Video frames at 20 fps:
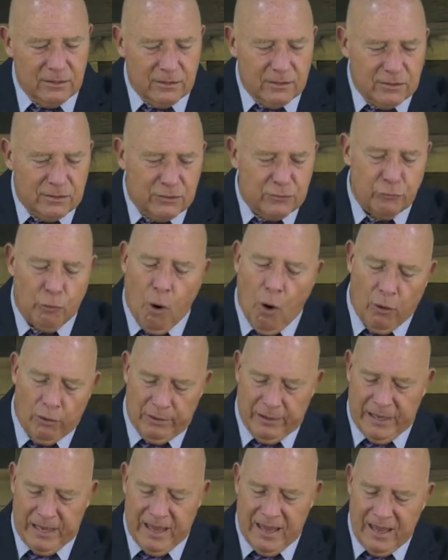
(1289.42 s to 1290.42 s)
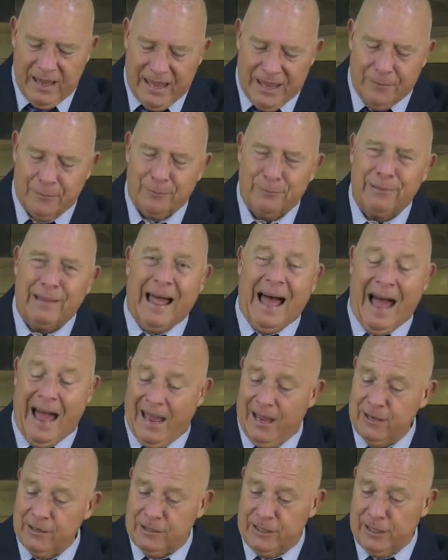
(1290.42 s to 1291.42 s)
strongly
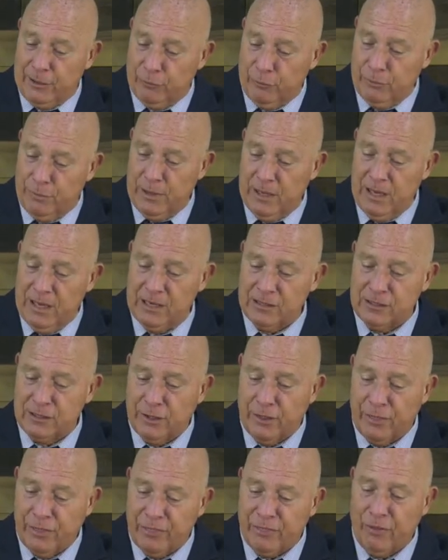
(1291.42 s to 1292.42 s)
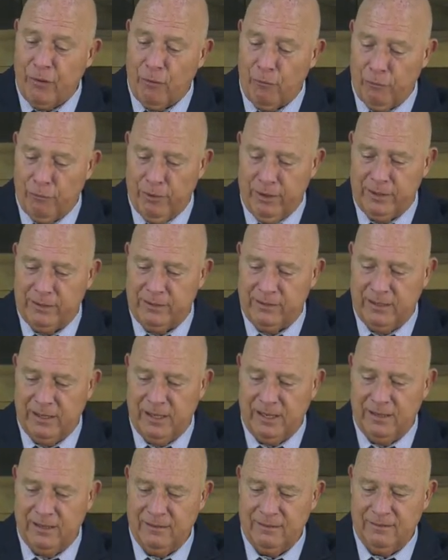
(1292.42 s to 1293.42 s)
implies that it would be his authority.